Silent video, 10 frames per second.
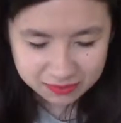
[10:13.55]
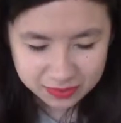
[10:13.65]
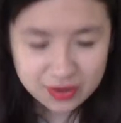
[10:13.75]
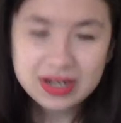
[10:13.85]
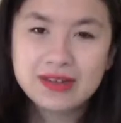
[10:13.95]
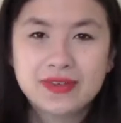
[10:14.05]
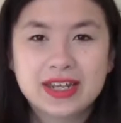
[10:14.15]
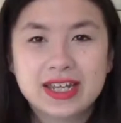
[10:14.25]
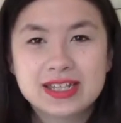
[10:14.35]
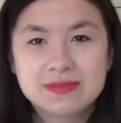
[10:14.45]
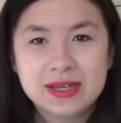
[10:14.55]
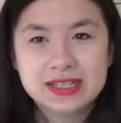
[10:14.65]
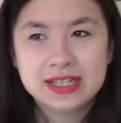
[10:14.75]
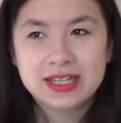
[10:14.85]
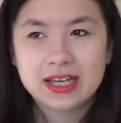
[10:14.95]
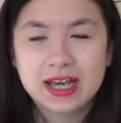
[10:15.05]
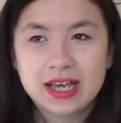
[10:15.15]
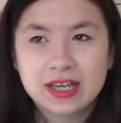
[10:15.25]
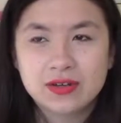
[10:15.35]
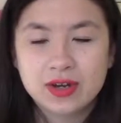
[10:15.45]
Blog Lovin is basically
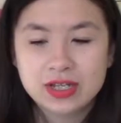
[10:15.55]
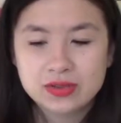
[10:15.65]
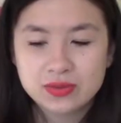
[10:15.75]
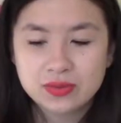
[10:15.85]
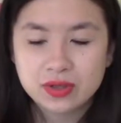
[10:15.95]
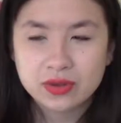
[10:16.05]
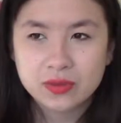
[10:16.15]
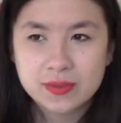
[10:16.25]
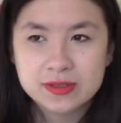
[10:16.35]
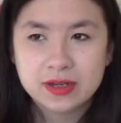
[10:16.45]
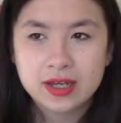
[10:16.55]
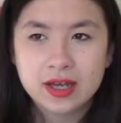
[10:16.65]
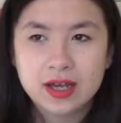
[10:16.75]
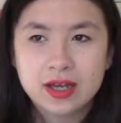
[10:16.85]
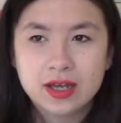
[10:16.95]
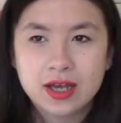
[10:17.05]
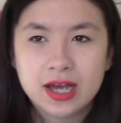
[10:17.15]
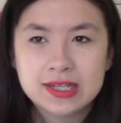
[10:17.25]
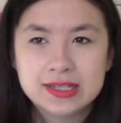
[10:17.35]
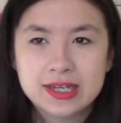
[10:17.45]
a great tool on the website,
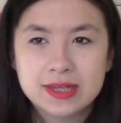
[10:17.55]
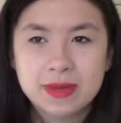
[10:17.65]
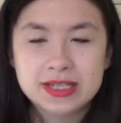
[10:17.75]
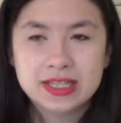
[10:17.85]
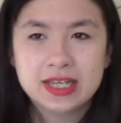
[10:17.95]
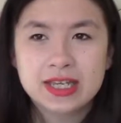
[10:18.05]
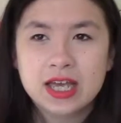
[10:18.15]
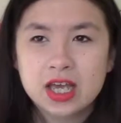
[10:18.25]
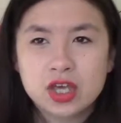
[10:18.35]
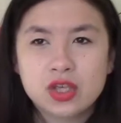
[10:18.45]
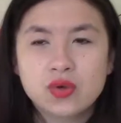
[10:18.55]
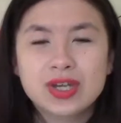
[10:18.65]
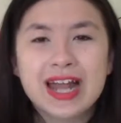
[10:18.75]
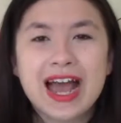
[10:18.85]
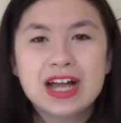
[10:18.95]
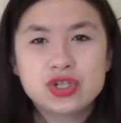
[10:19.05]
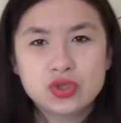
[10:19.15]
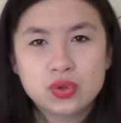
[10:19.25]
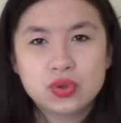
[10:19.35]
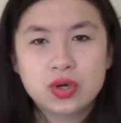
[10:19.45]
as it basically, you can add
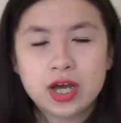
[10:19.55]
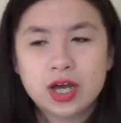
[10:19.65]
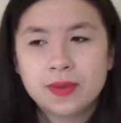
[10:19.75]
your